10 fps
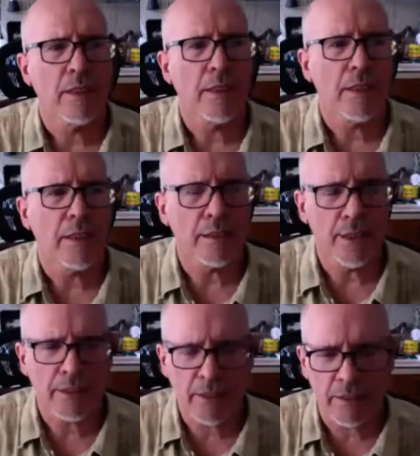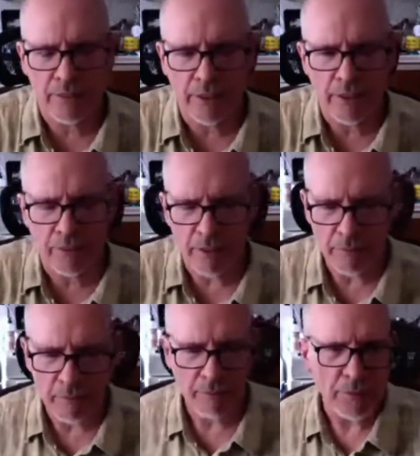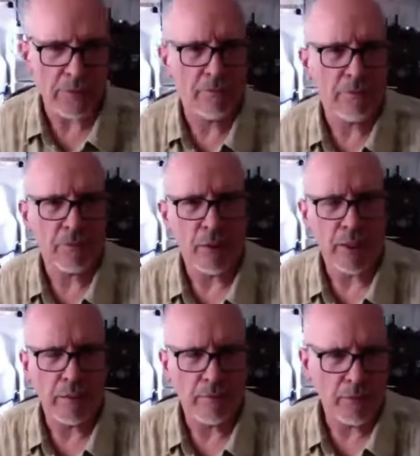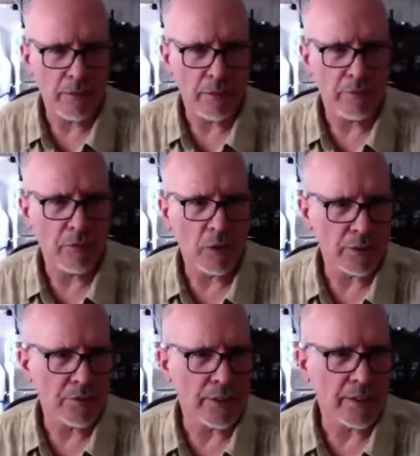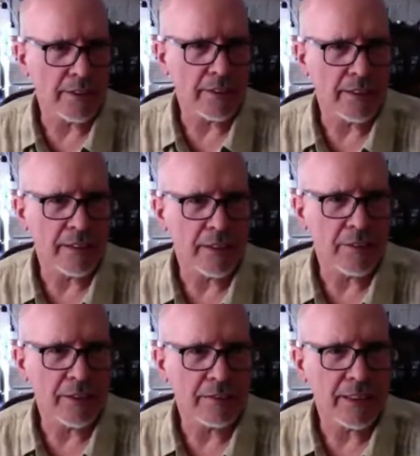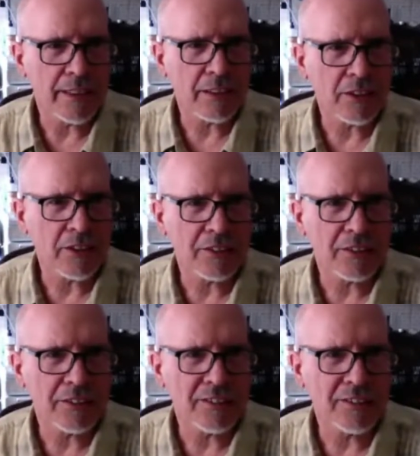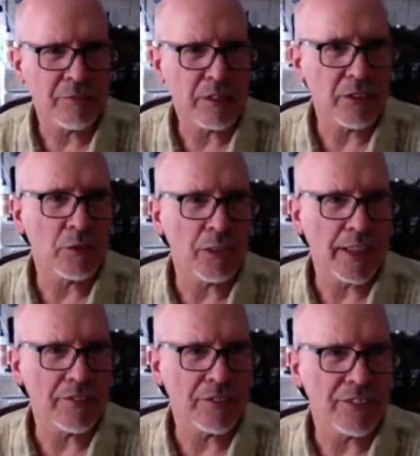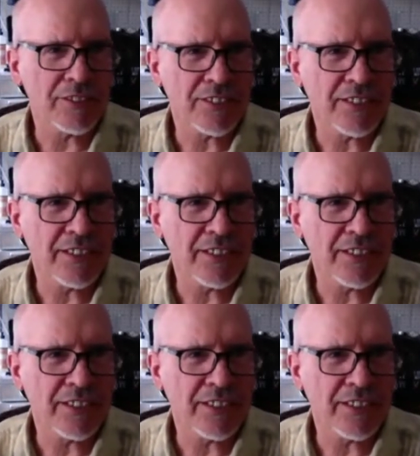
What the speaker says: I like that diagram of the way of focusing, that analog with no lenses.